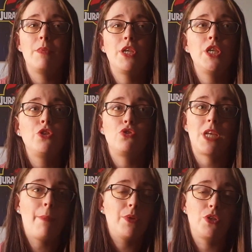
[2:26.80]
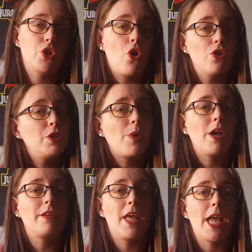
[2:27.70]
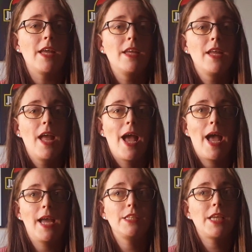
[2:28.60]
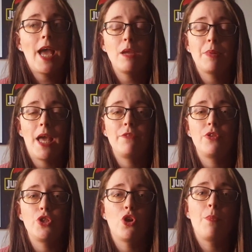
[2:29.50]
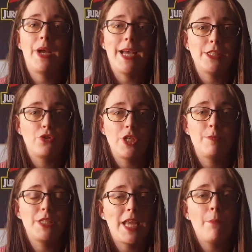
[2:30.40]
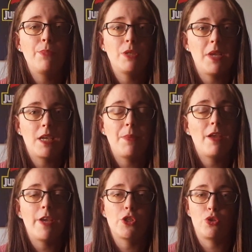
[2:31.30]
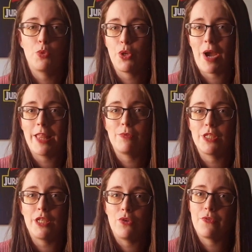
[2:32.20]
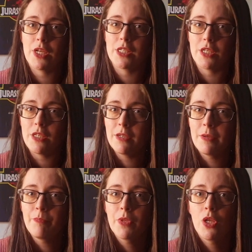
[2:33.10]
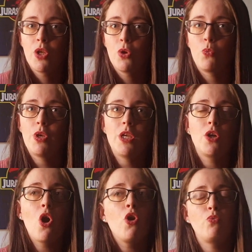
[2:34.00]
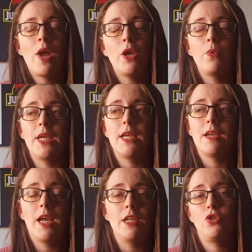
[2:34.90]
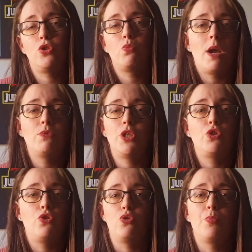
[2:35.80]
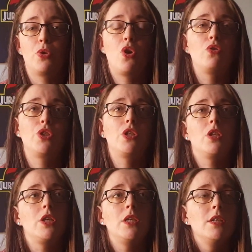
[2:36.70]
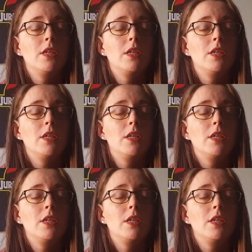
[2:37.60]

He just happened to already work there, and I applied for the job as a Christmas temp to make a bit of extra money while I was at university. We got on right away and just wound each other up constantly.